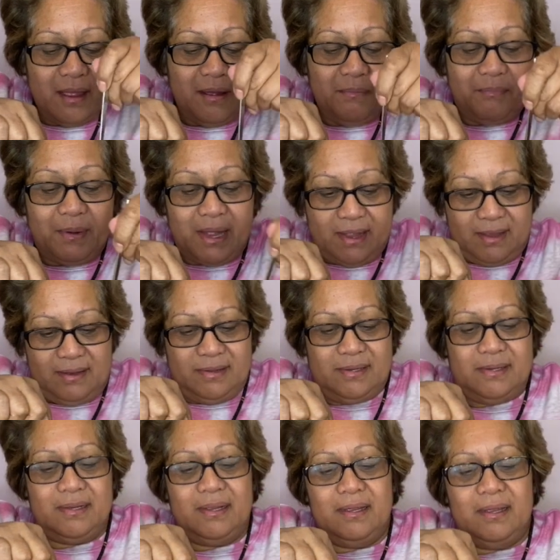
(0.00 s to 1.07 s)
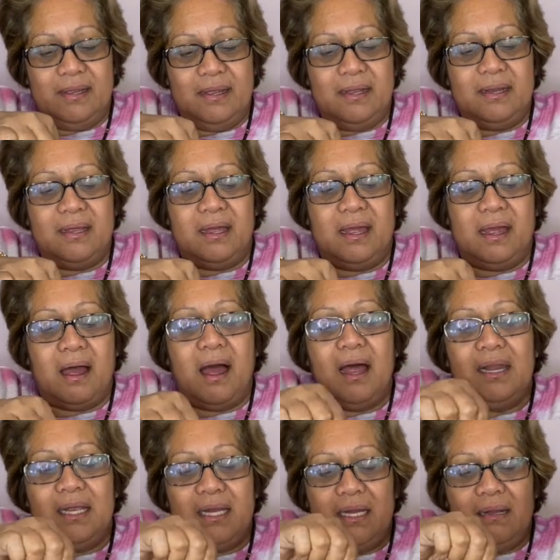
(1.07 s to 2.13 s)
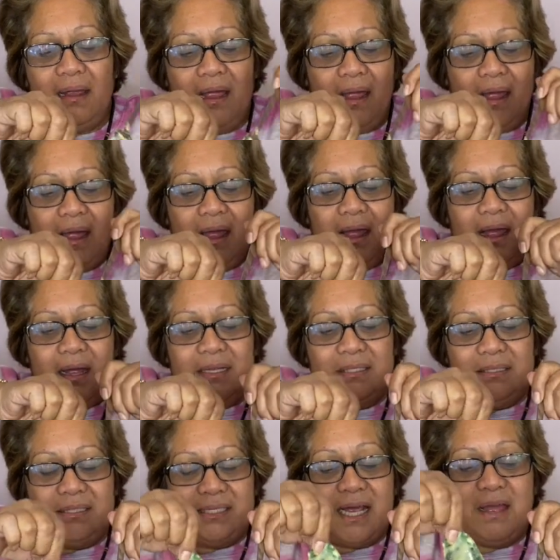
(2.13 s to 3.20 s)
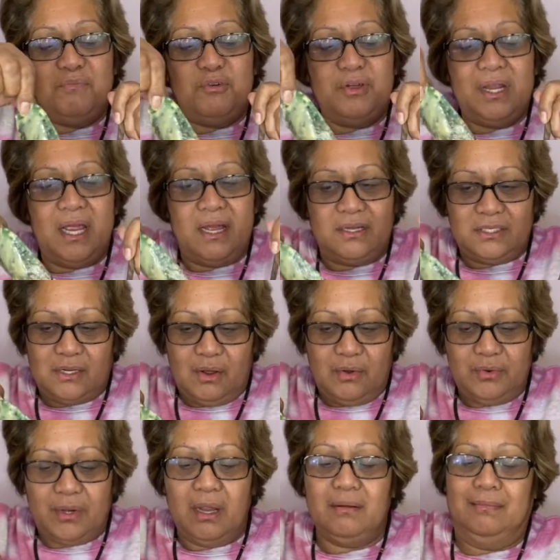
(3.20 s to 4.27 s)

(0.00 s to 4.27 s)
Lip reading: But in an island Samoan household,